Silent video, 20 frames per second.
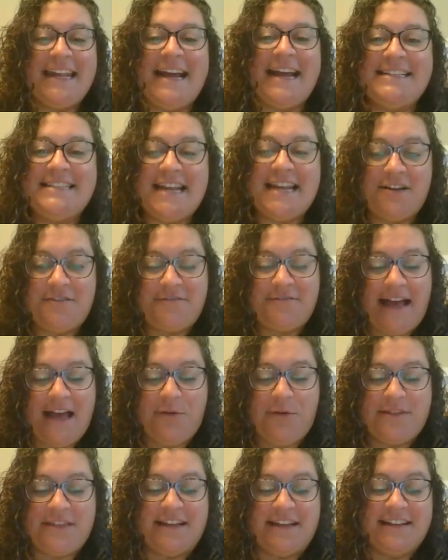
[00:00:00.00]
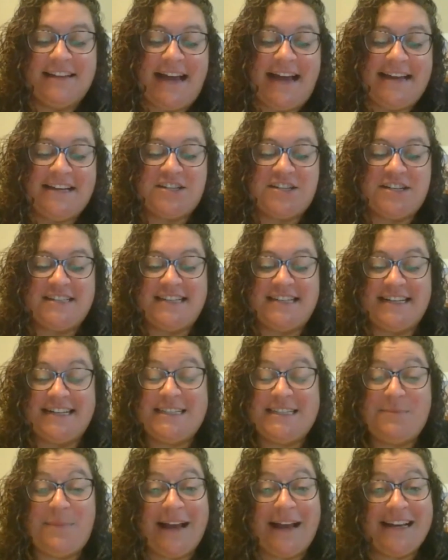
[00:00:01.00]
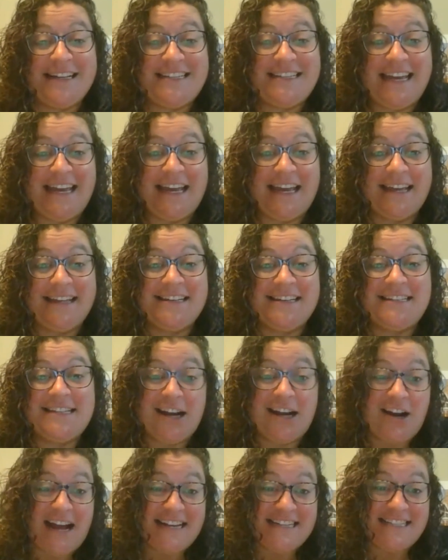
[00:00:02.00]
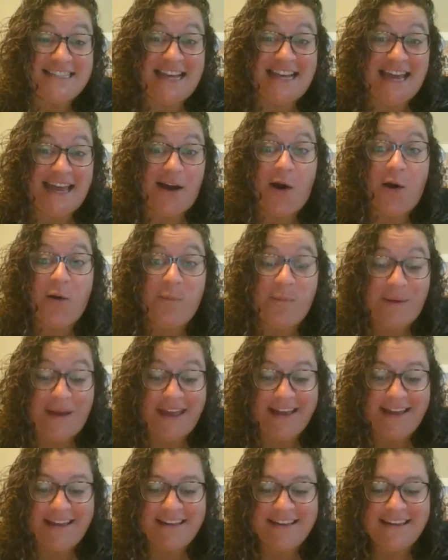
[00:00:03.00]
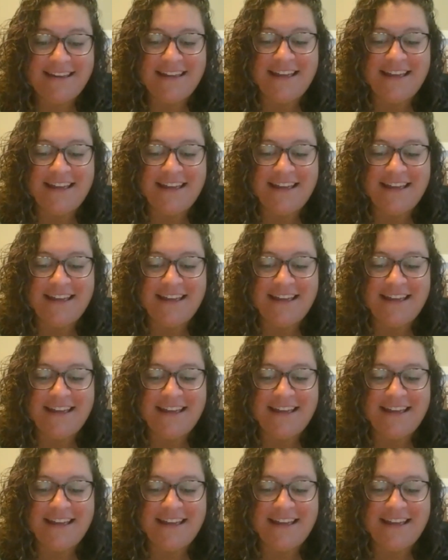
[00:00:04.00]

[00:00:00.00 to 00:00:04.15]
identify with Elijah's expecting, dare I say, hoping